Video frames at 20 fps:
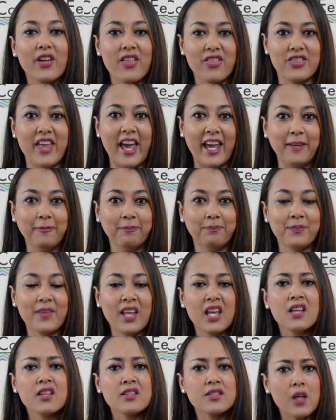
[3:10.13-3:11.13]
they.
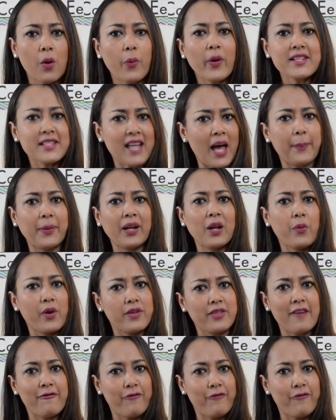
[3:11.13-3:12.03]
So what's happening with the